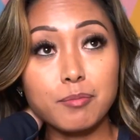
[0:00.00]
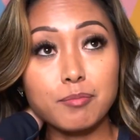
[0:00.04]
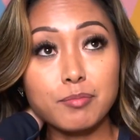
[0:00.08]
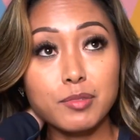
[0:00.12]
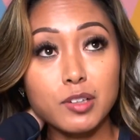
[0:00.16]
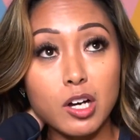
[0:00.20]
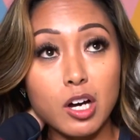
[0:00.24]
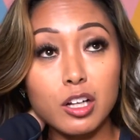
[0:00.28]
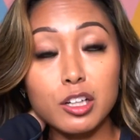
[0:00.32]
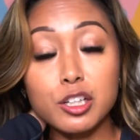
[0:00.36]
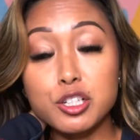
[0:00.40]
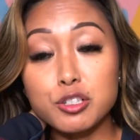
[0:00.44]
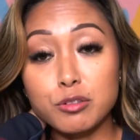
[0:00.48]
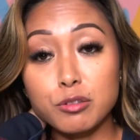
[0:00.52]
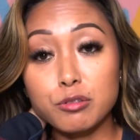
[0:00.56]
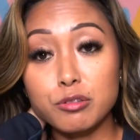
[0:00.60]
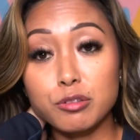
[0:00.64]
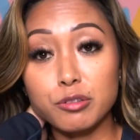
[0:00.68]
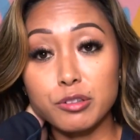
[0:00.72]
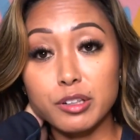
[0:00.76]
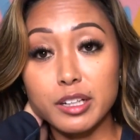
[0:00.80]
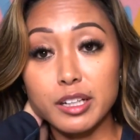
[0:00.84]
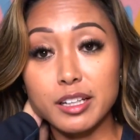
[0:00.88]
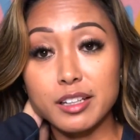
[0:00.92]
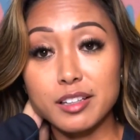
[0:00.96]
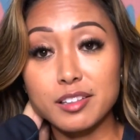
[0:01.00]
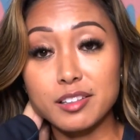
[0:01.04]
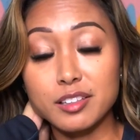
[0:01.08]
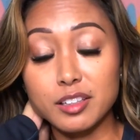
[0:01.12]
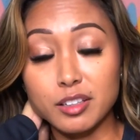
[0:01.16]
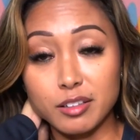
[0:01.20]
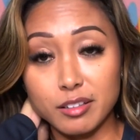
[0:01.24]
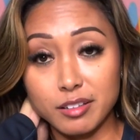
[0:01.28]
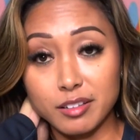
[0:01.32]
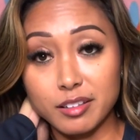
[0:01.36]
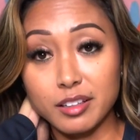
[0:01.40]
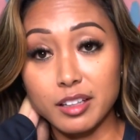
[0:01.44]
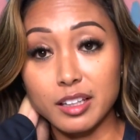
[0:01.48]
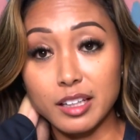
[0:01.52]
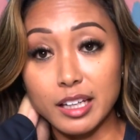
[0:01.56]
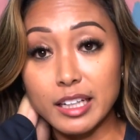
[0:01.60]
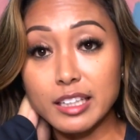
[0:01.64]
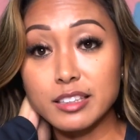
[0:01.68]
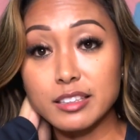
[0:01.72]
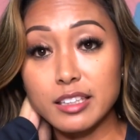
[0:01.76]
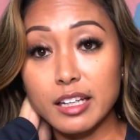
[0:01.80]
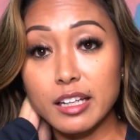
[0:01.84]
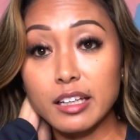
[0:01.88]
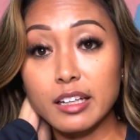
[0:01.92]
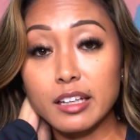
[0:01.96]
College recruiting is seriously like
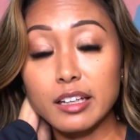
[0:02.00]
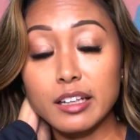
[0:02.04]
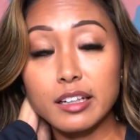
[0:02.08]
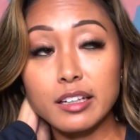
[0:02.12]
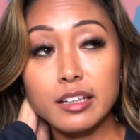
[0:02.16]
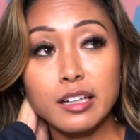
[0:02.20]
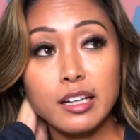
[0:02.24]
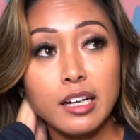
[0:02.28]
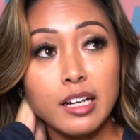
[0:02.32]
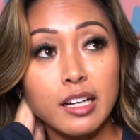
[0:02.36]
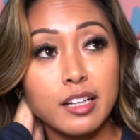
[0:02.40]
dating.